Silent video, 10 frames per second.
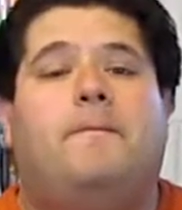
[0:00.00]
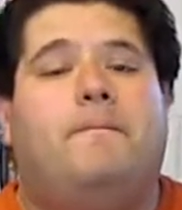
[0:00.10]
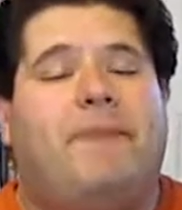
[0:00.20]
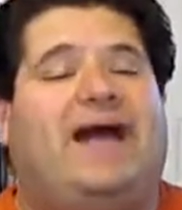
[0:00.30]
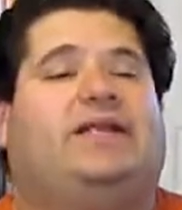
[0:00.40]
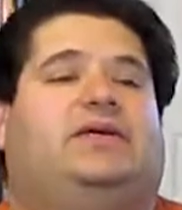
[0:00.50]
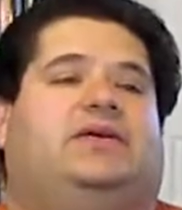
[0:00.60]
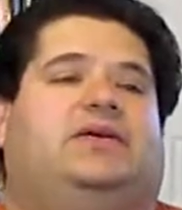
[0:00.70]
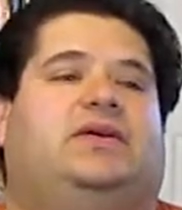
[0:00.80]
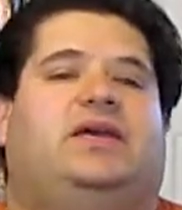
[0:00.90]
But
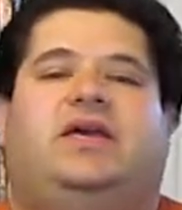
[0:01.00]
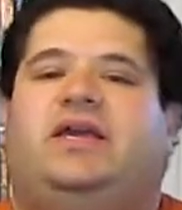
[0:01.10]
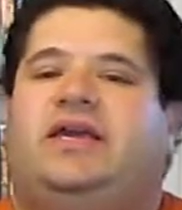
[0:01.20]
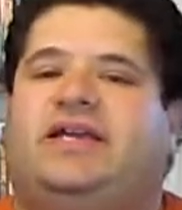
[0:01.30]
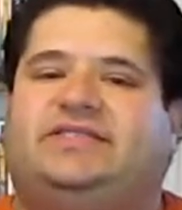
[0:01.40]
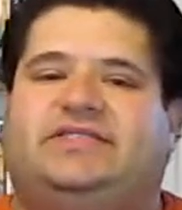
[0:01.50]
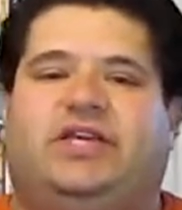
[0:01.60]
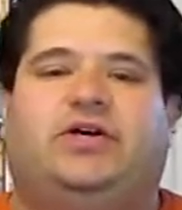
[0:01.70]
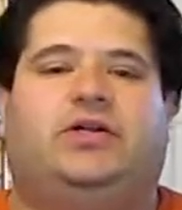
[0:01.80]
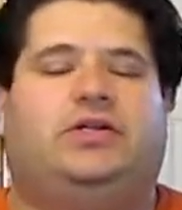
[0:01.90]
it
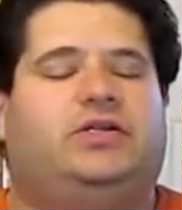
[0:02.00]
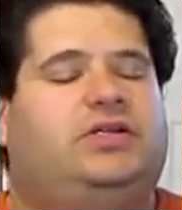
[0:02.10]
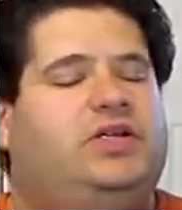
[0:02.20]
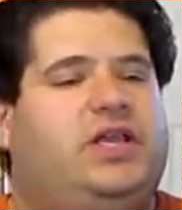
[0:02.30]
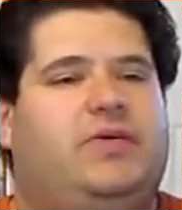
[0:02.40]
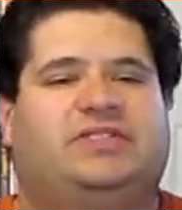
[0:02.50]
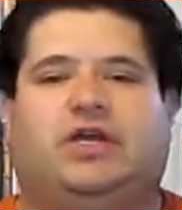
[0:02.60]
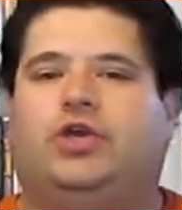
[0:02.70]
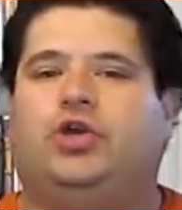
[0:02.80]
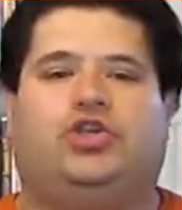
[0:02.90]
still, it was
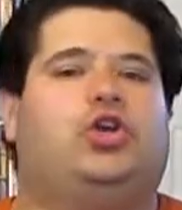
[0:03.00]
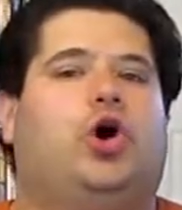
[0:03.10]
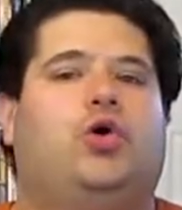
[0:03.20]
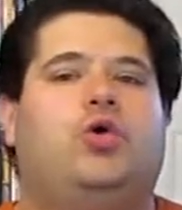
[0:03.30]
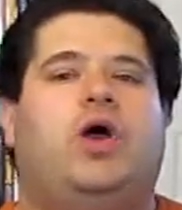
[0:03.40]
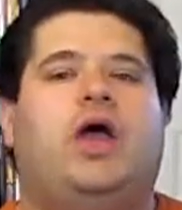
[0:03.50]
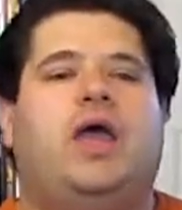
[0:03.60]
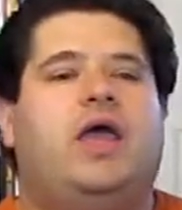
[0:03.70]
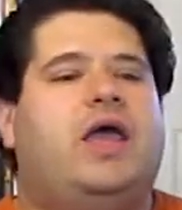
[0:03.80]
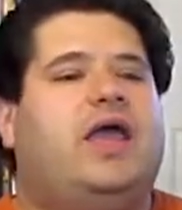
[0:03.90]
a good show,
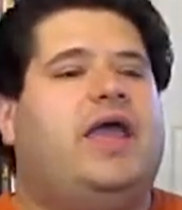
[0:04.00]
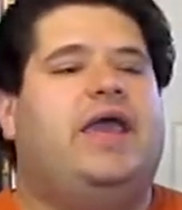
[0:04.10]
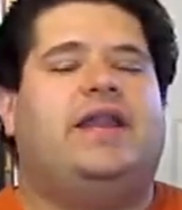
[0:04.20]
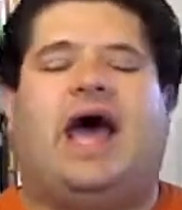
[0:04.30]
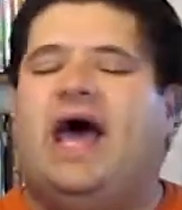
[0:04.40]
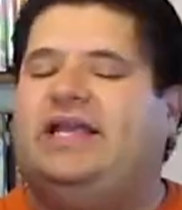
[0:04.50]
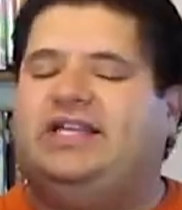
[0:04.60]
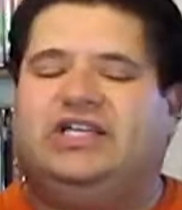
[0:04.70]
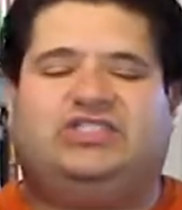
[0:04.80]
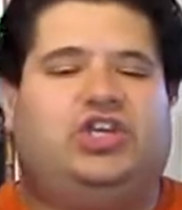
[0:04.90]
and I
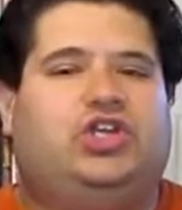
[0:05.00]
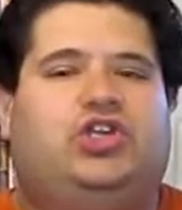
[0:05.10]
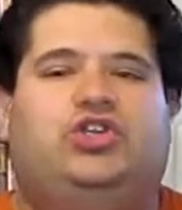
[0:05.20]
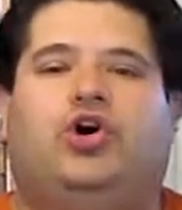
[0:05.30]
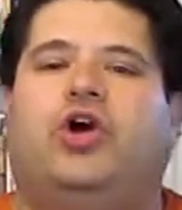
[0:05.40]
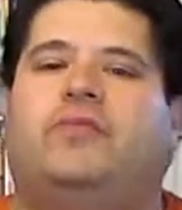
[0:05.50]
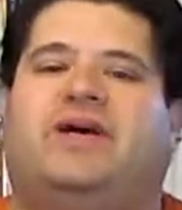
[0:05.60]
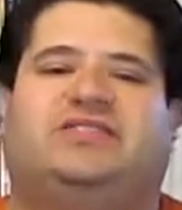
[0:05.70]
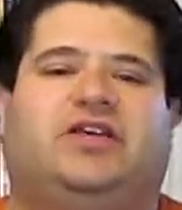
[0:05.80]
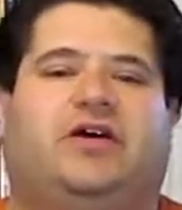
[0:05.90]
just enjoy
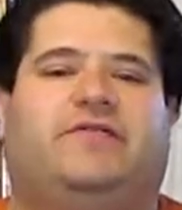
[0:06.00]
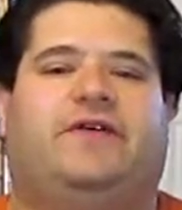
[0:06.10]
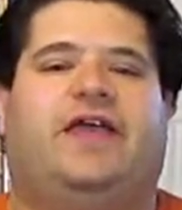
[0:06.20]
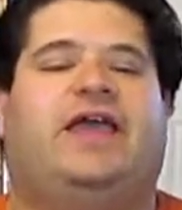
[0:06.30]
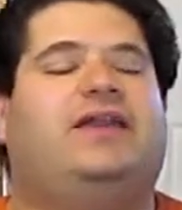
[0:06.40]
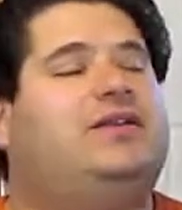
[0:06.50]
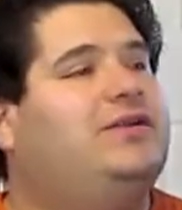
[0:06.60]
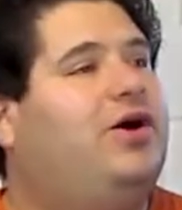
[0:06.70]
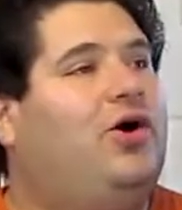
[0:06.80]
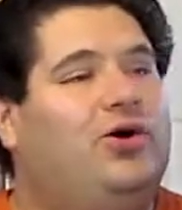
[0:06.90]
myself,
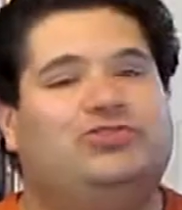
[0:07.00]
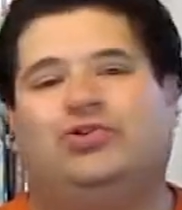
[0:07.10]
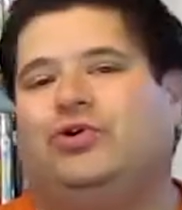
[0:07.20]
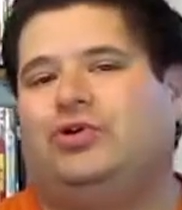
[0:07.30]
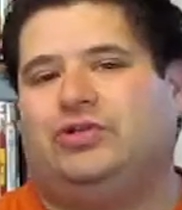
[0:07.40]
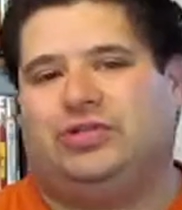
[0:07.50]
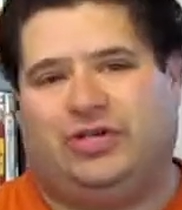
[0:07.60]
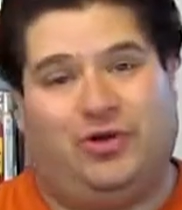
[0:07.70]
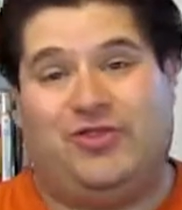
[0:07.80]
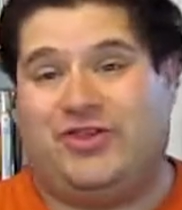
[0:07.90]
and also the
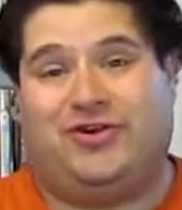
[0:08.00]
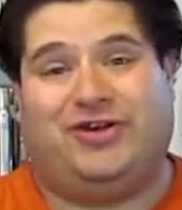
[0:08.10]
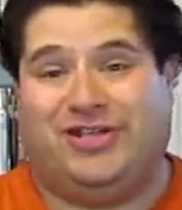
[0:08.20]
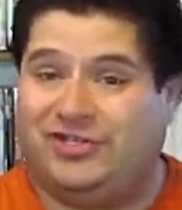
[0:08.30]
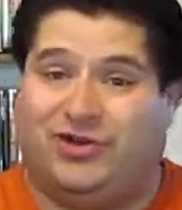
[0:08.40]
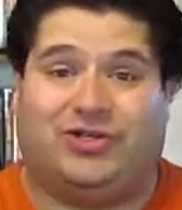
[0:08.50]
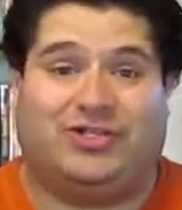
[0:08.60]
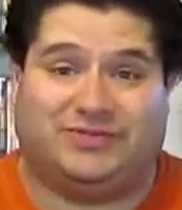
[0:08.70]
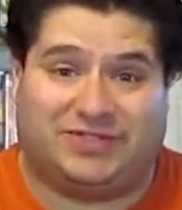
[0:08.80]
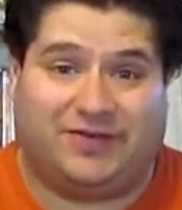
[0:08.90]
whole theater enjoyed
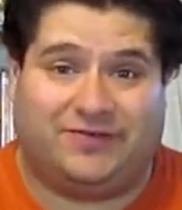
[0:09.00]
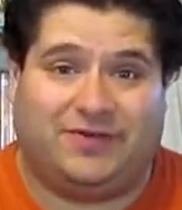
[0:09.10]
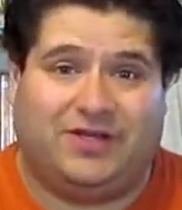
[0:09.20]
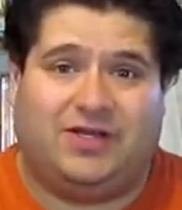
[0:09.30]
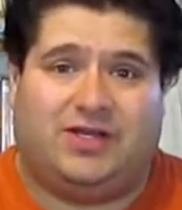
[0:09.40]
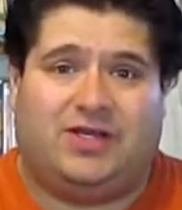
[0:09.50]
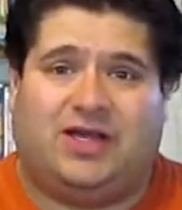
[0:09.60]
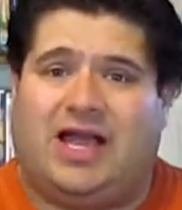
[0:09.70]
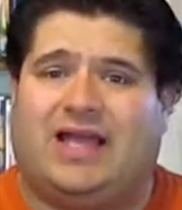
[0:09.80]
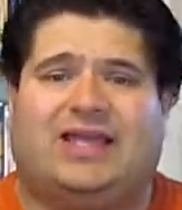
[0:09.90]
themselves.
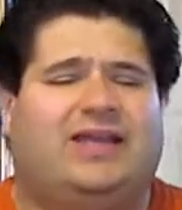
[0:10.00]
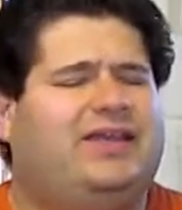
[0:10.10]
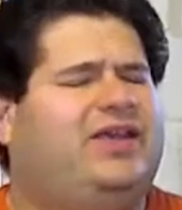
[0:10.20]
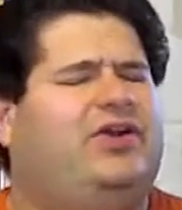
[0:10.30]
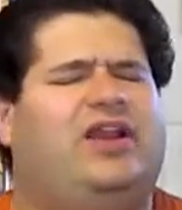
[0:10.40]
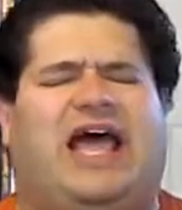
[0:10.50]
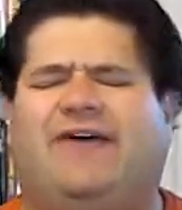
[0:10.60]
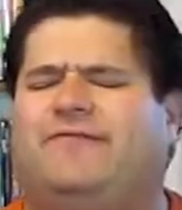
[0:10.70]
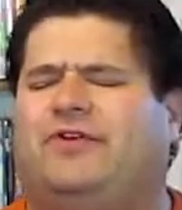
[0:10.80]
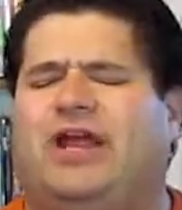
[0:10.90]
I can hear
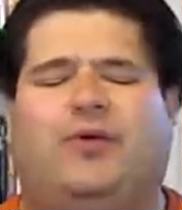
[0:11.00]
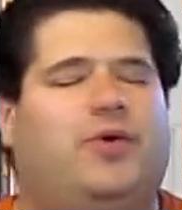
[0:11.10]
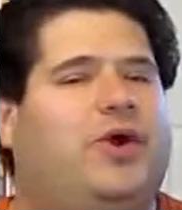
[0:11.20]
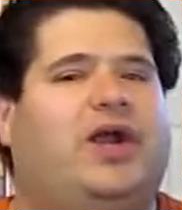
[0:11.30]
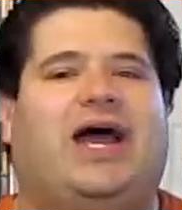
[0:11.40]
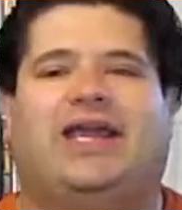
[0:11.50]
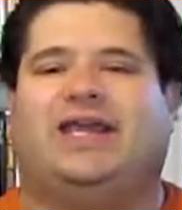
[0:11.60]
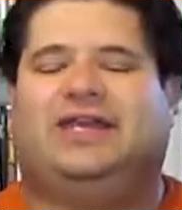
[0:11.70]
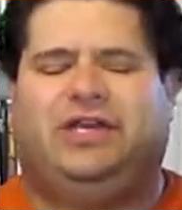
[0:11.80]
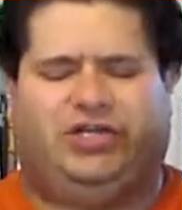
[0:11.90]
laughter everywhere. I
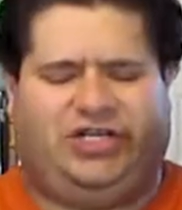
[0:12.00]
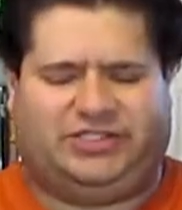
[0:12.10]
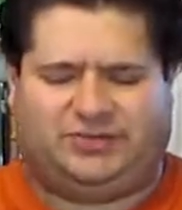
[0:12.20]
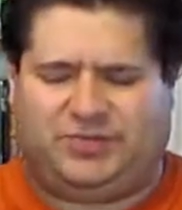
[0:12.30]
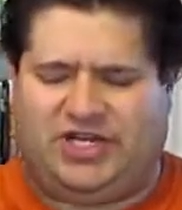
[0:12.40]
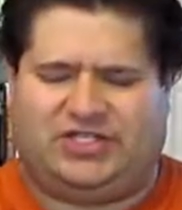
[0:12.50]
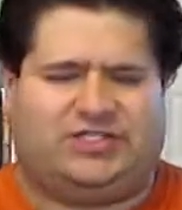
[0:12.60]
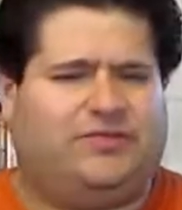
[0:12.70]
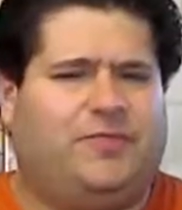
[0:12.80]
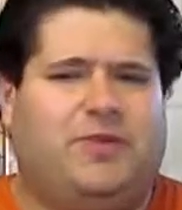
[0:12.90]
can hear the
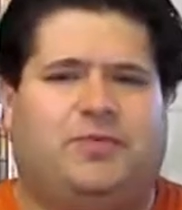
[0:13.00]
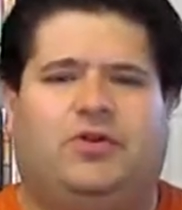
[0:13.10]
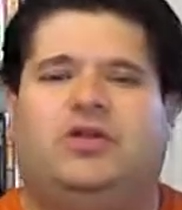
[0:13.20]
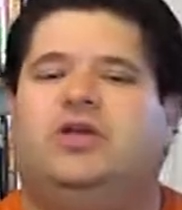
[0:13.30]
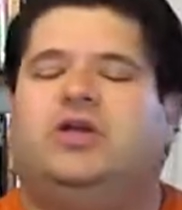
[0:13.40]
expression of people.